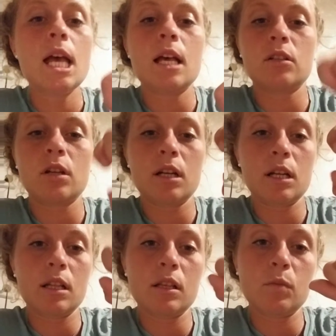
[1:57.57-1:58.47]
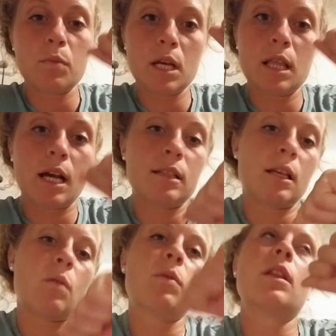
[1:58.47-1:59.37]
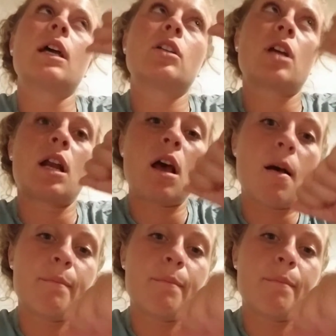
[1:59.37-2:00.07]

started getting these big lights that would shine up.